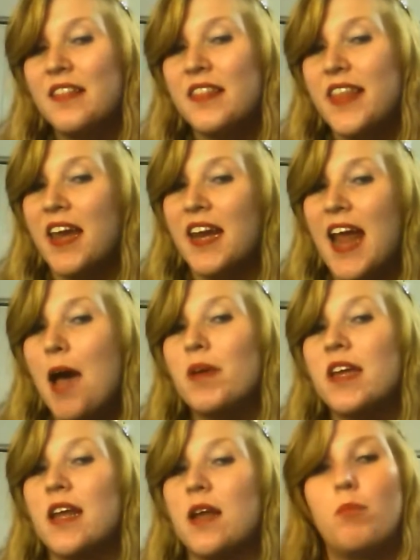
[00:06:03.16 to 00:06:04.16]
that can
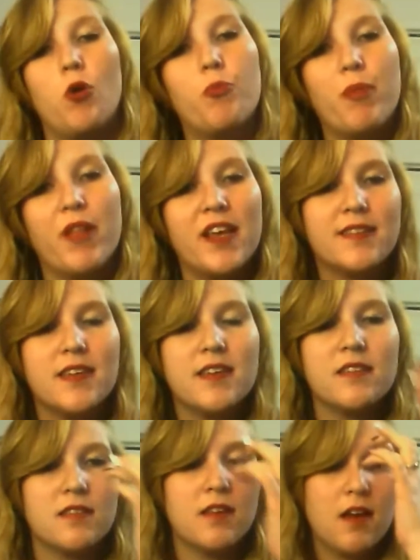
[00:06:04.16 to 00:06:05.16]
happen in both
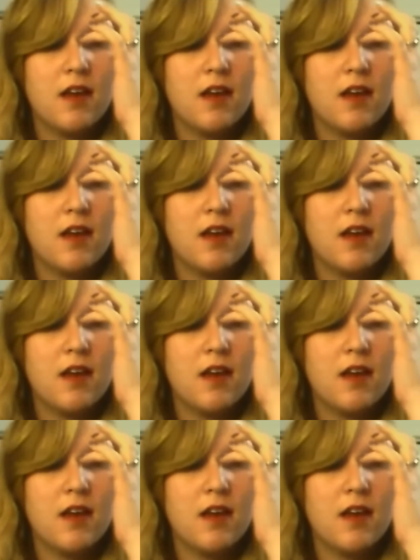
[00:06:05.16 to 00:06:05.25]
places.